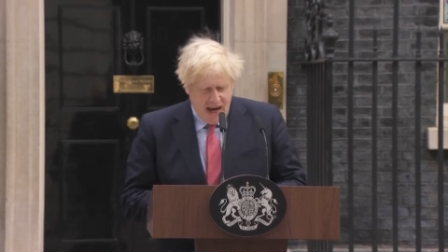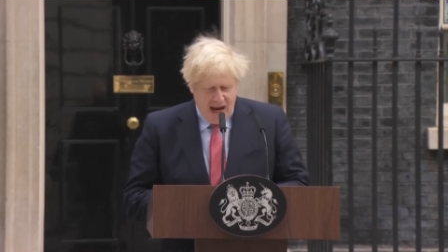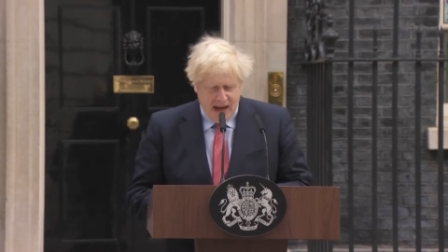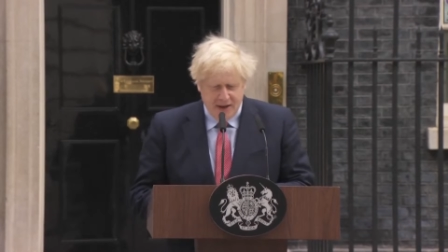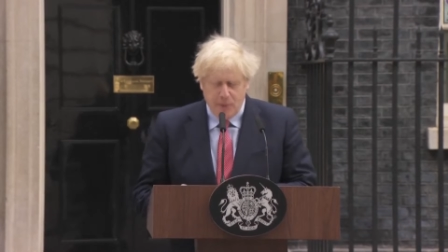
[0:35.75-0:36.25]

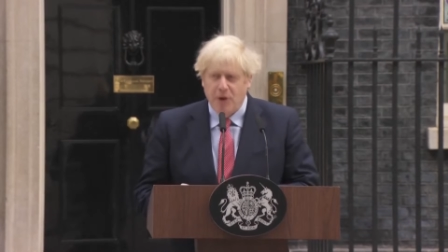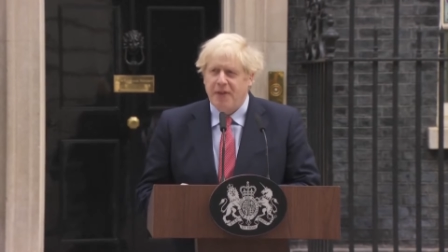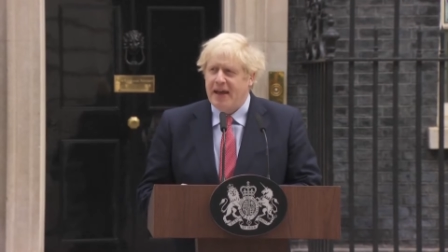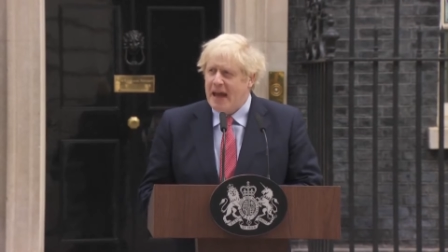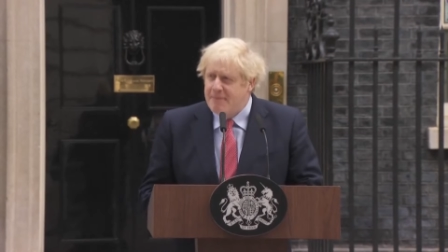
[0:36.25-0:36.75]
and I want to
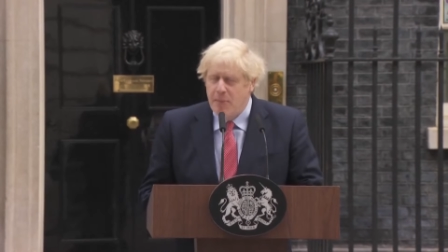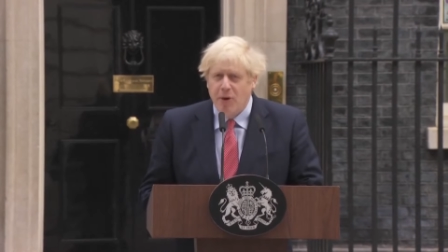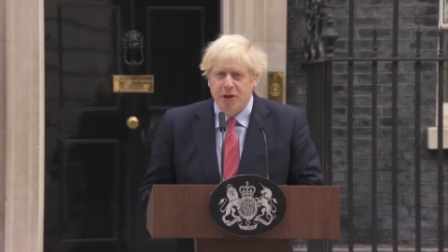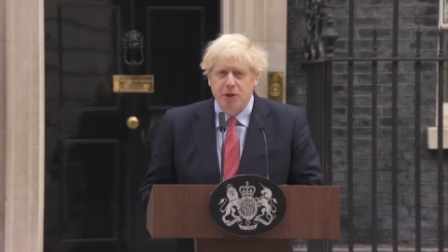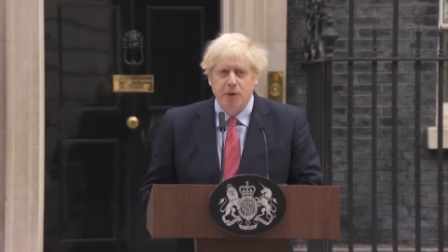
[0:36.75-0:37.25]
thank
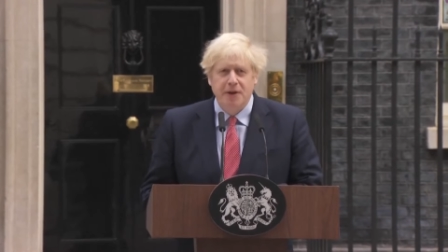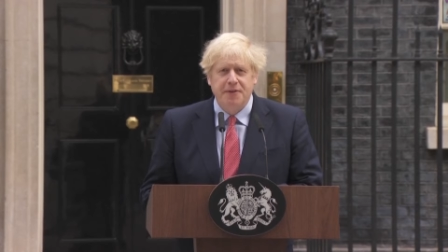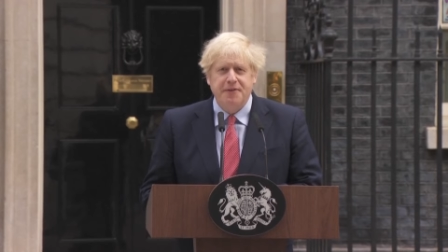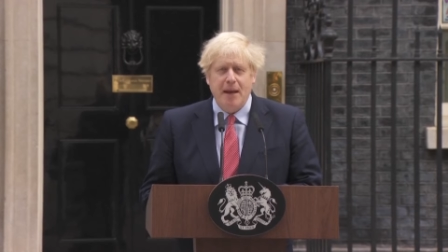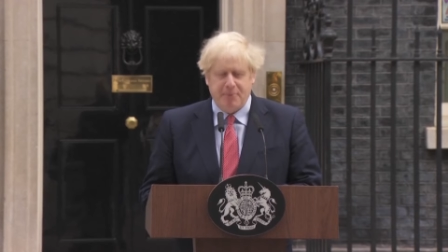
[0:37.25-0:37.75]
everybody who has
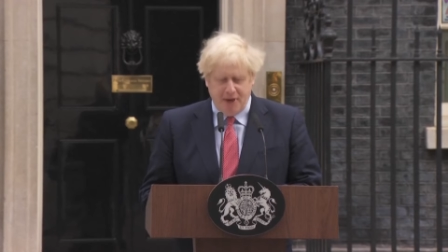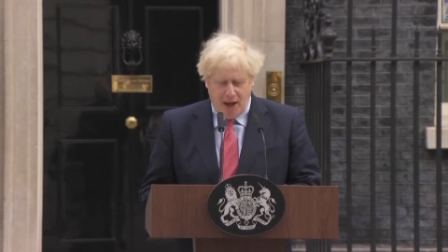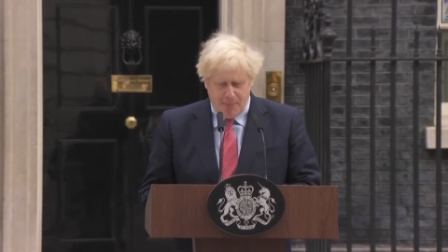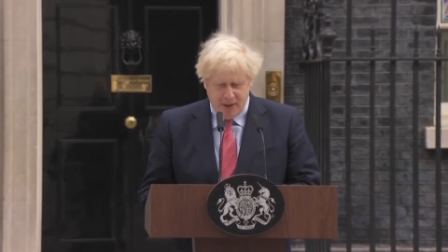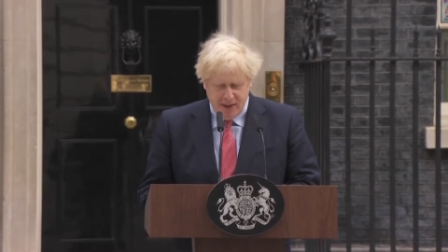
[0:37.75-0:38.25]
stepped
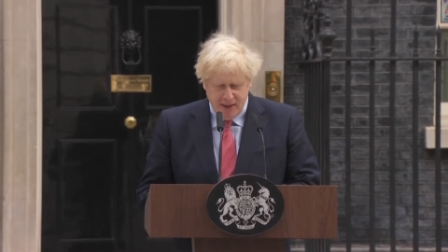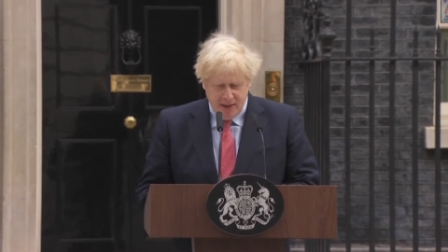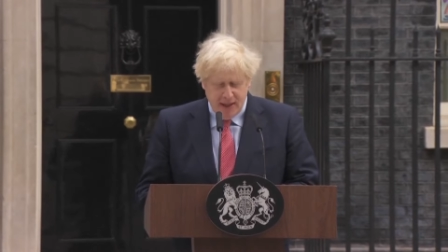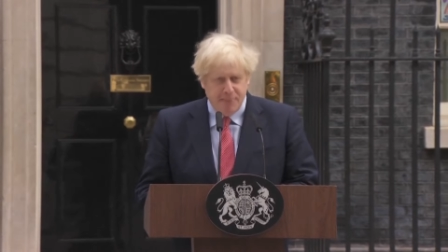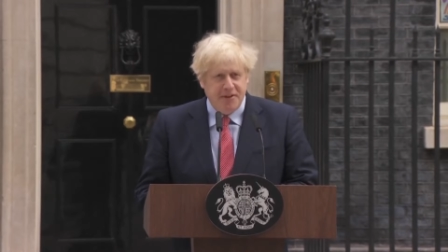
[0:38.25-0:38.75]
up,
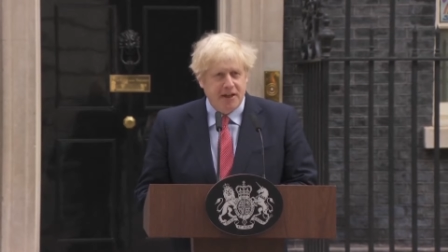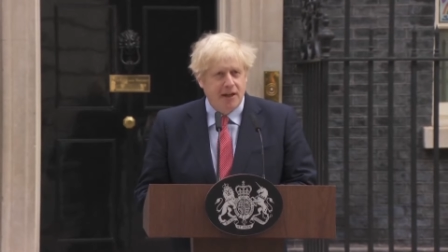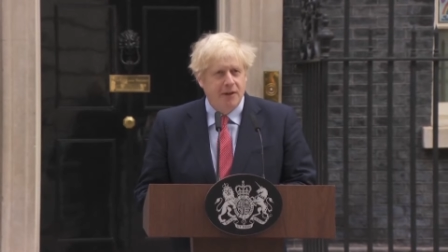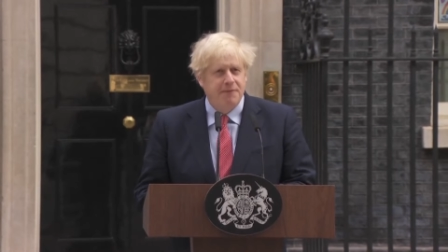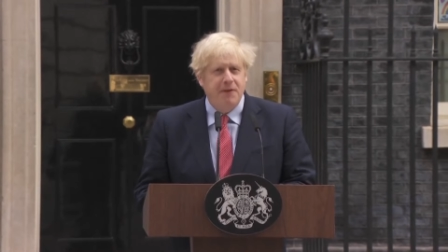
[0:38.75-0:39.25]
in
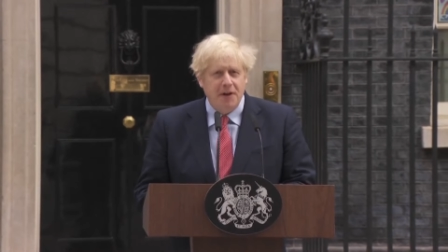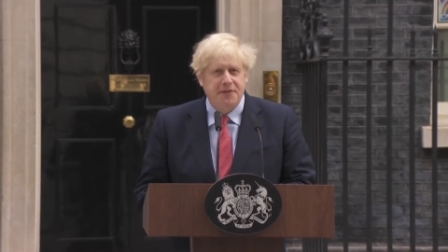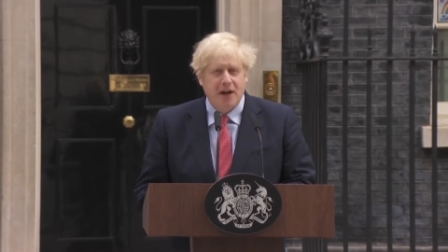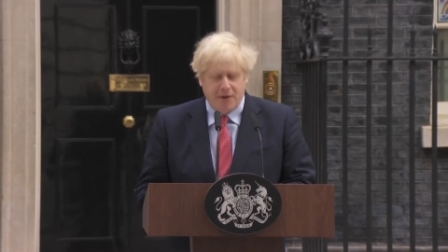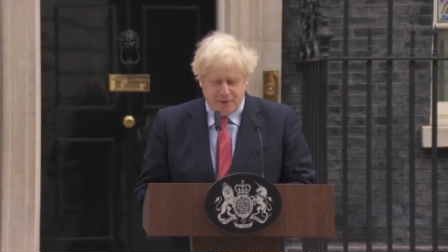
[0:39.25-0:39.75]
particular the First
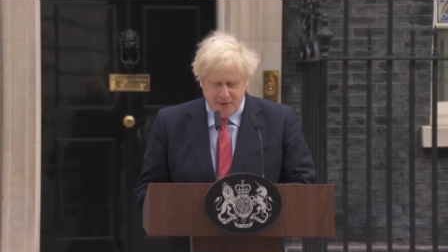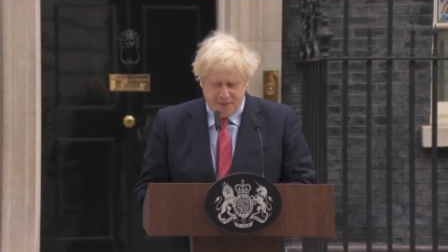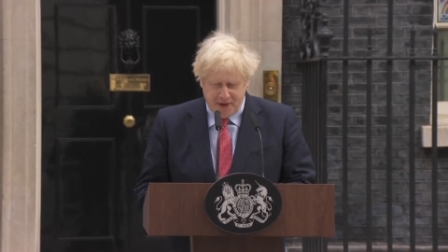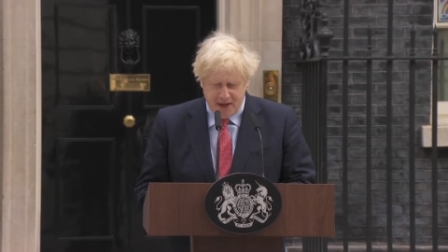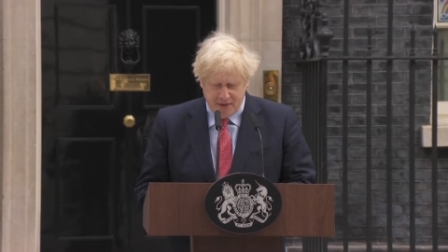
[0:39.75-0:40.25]
Secretary of
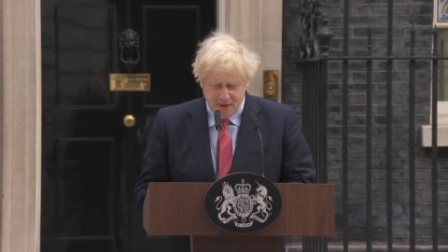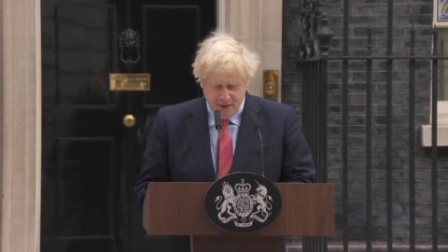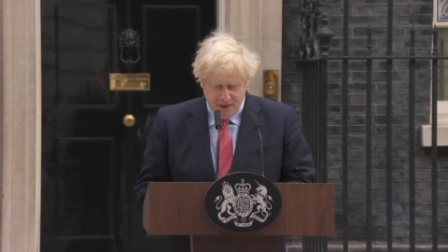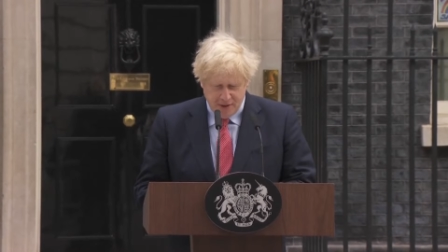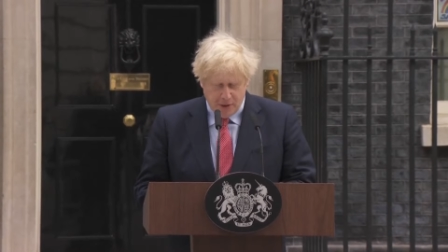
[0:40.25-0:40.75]
State,
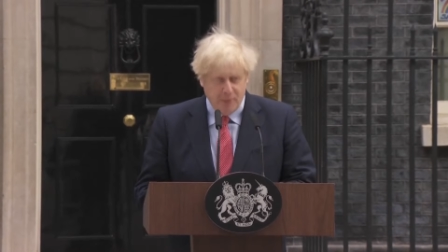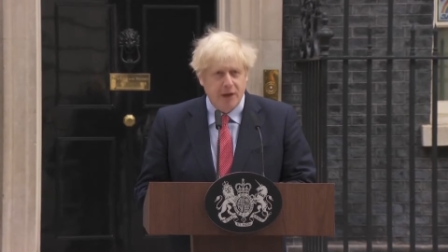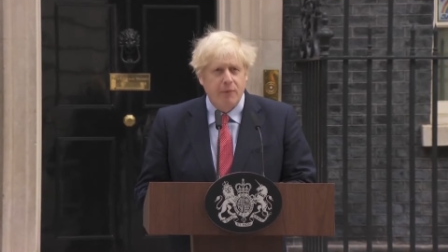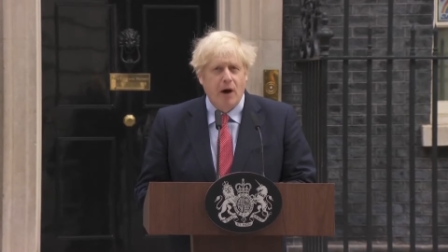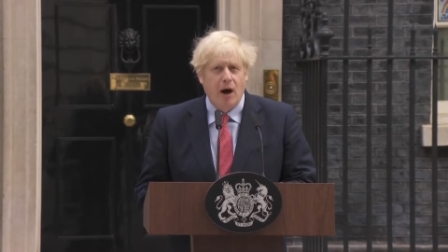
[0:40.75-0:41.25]

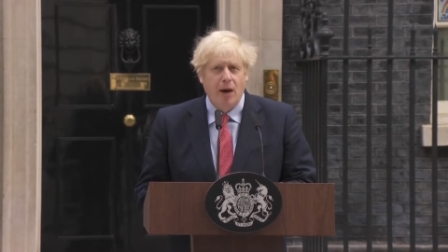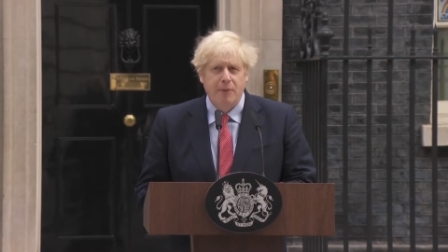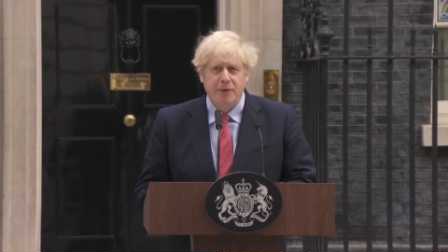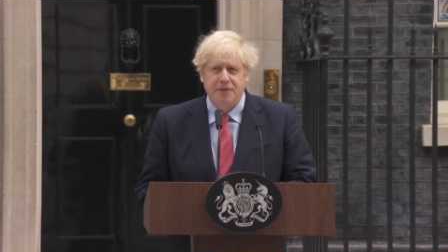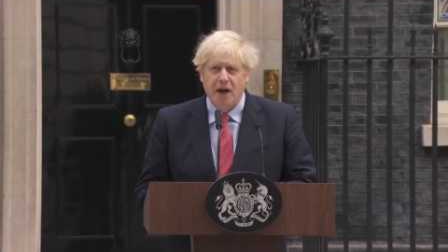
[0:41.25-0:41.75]
Dominic Raab,
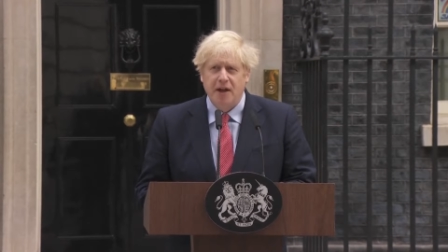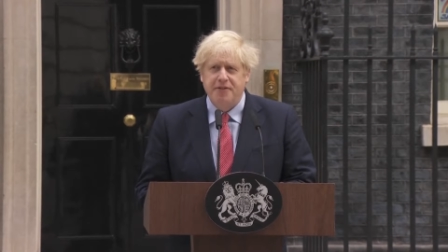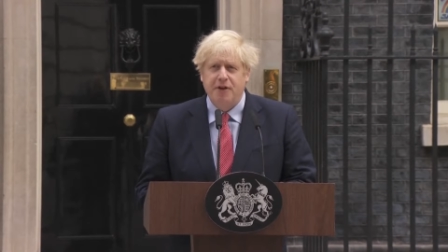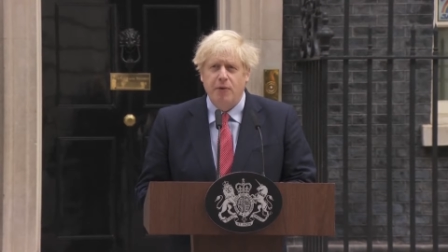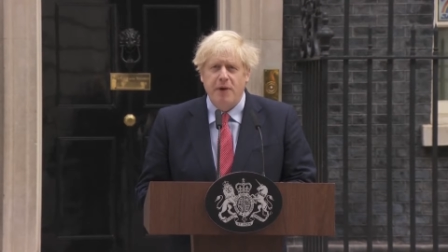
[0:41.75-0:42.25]
who's done a
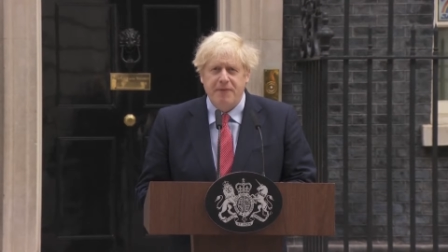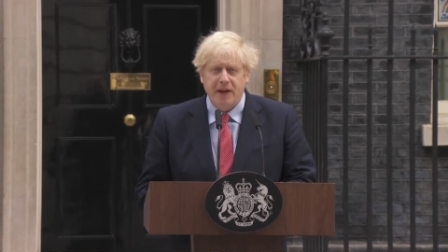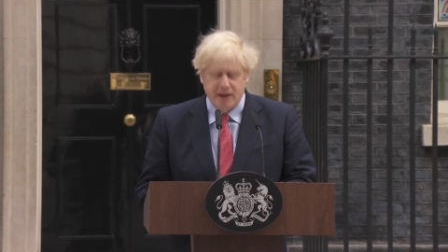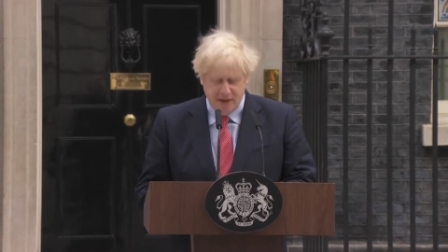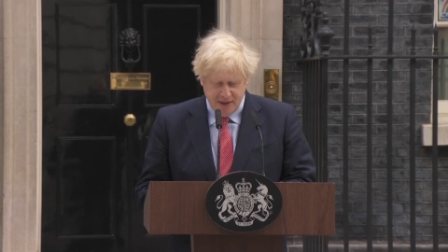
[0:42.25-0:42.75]

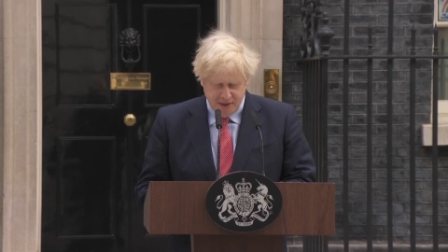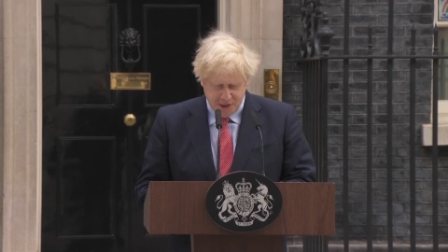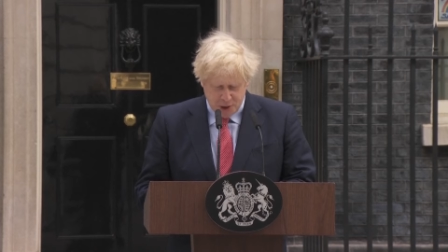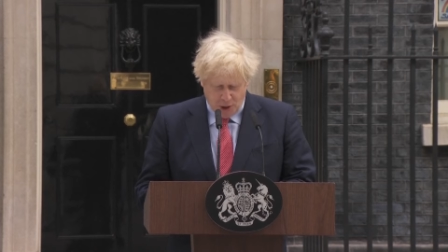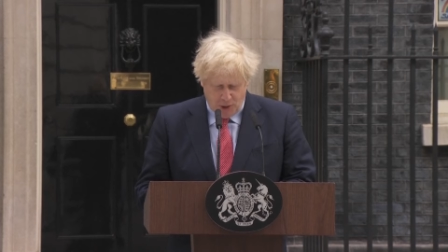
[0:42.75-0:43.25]
terrific
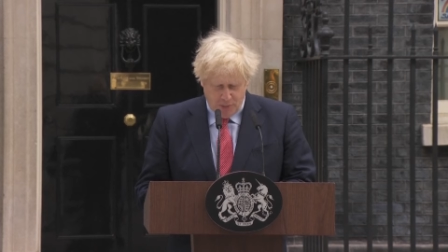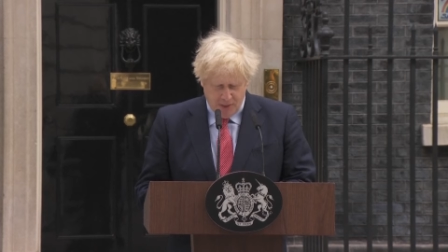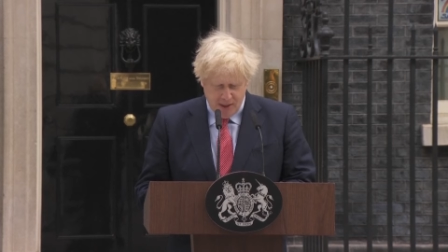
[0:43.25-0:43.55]
job.